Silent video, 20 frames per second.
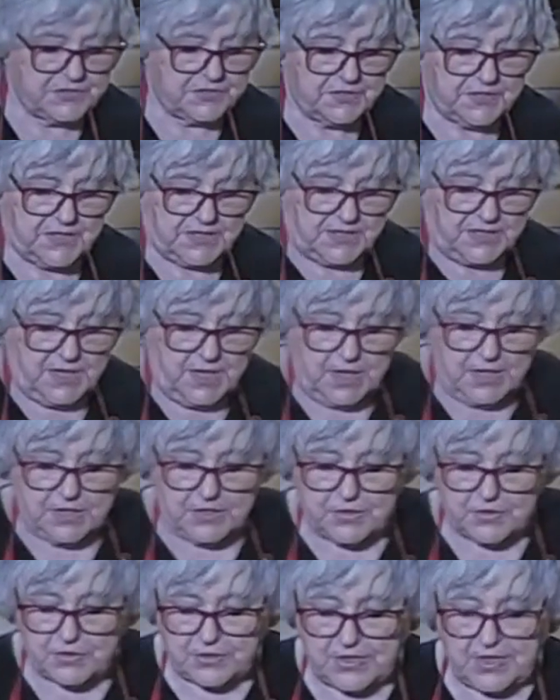turkey.
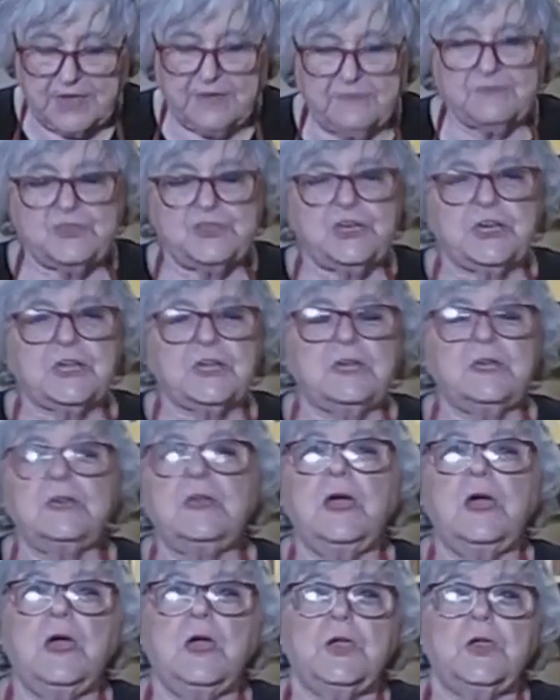You can have chicken.
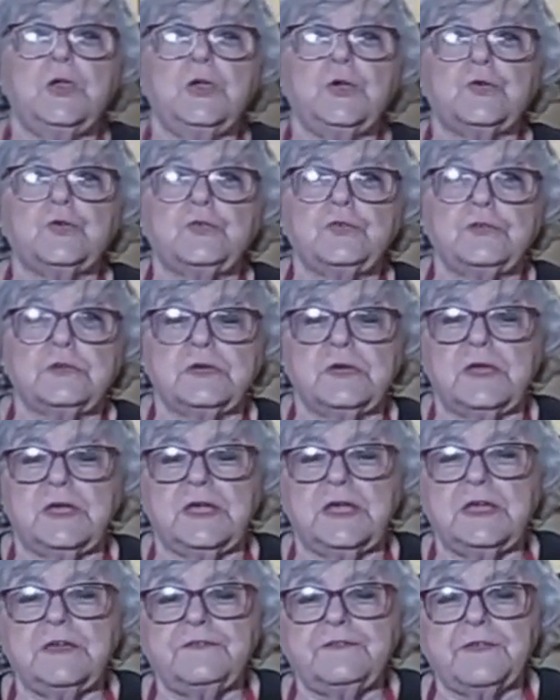You could
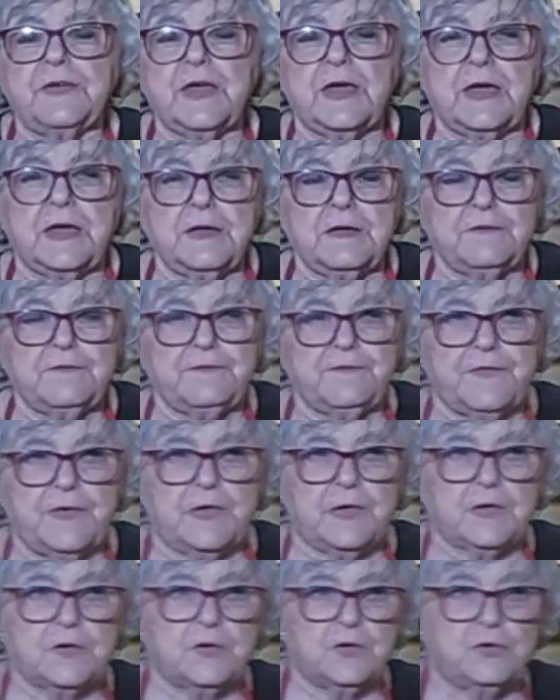even have
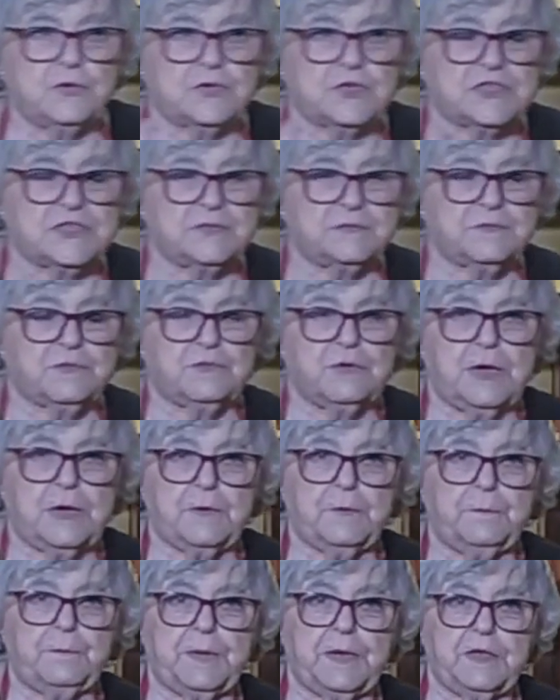cook some
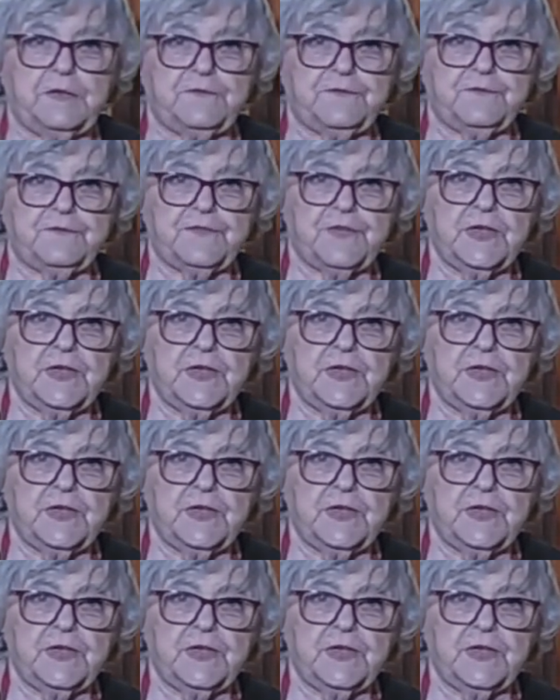ground beef,